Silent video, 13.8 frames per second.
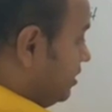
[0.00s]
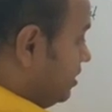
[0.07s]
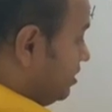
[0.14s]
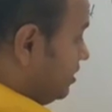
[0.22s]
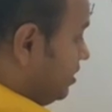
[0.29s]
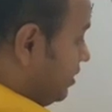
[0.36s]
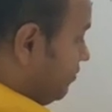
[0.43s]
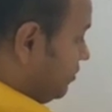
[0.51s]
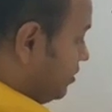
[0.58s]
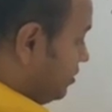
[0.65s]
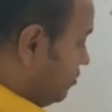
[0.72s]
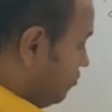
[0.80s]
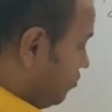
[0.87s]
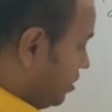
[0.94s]
this depth
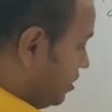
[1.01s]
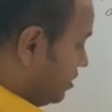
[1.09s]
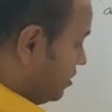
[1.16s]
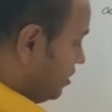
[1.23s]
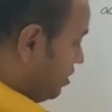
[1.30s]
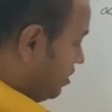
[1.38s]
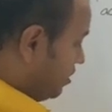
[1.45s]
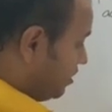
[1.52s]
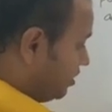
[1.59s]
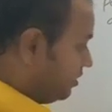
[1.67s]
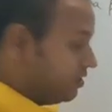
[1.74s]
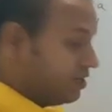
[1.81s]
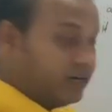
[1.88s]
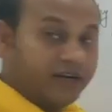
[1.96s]
is known as the
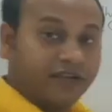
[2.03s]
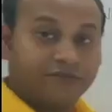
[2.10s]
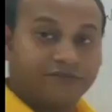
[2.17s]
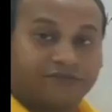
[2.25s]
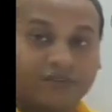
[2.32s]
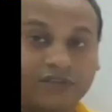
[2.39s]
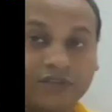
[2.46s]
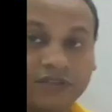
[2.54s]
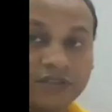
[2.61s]
real depth.